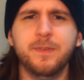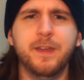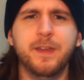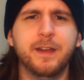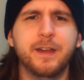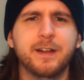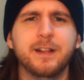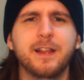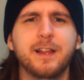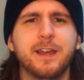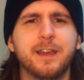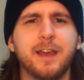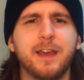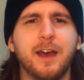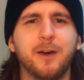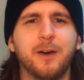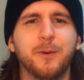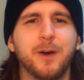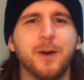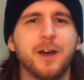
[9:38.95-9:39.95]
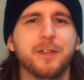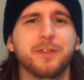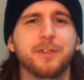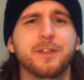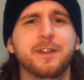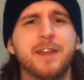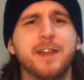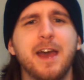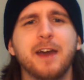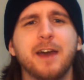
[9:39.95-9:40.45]
and I like how uh,
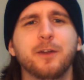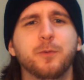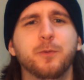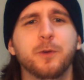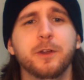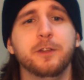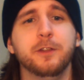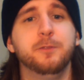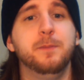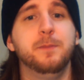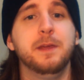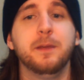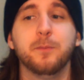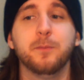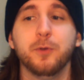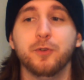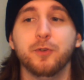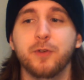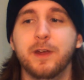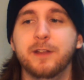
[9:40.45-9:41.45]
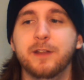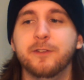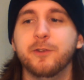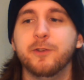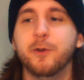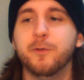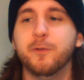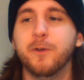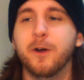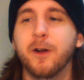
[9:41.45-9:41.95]
the data one is being portrayed
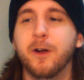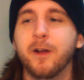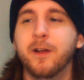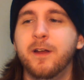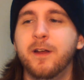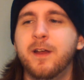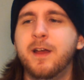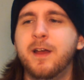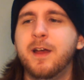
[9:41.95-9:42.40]
so far.